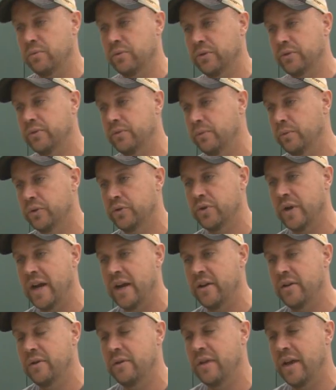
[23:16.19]
will try
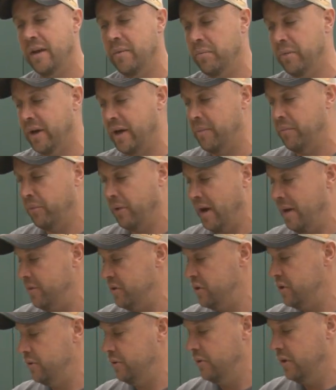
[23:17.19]
to do that. But I
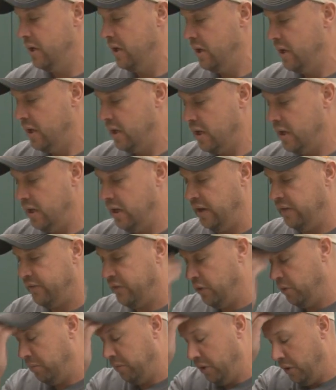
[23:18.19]
promise you, if
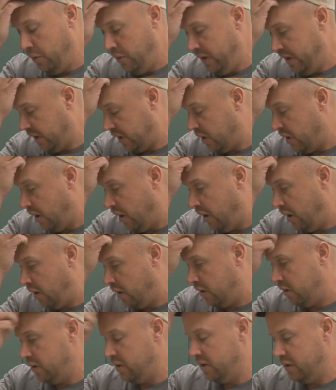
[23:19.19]
you're blowing a
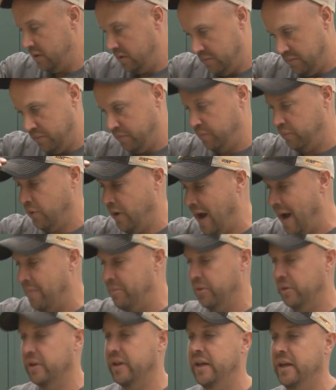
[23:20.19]
call
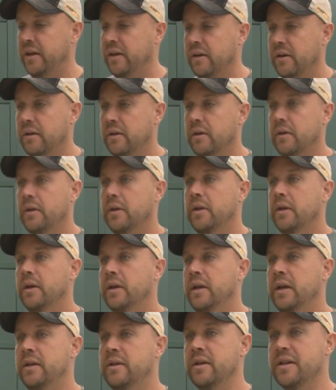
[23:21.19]
properly,
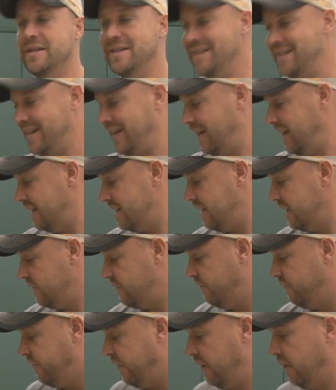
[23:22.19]
it takes
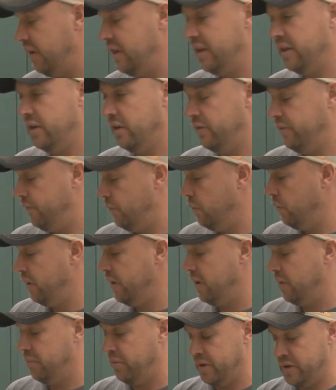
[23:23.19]
very little forward
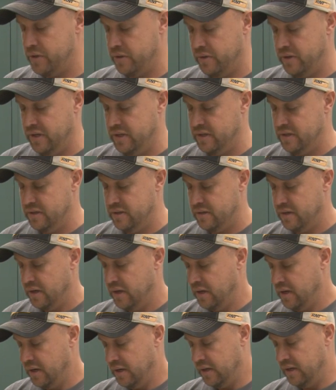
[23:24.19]
air pressure. This is
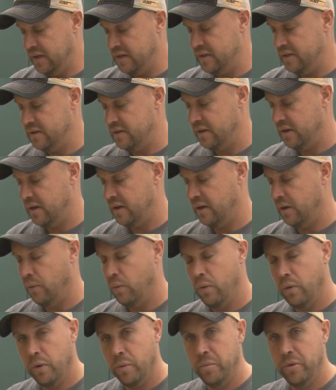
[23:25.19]
a
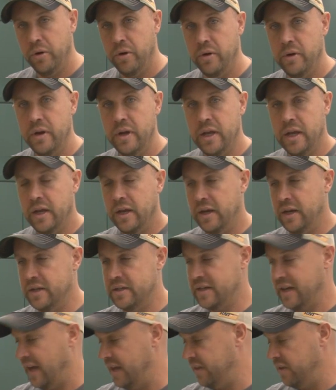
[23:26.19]
Warbird.
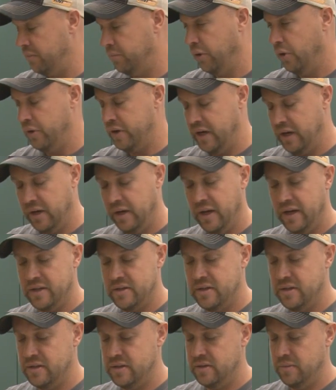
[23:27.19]
It's got the broken gut
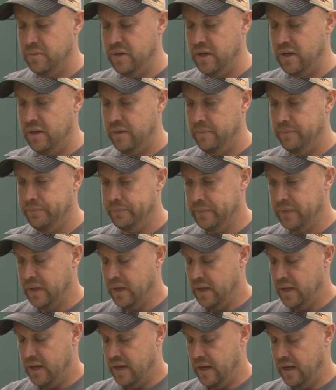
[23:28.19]
system in it,
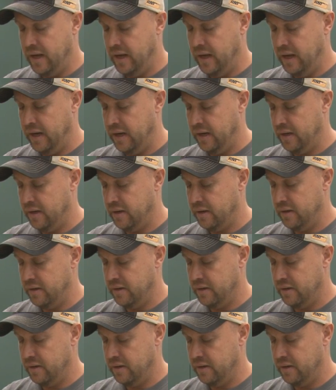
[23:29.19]
and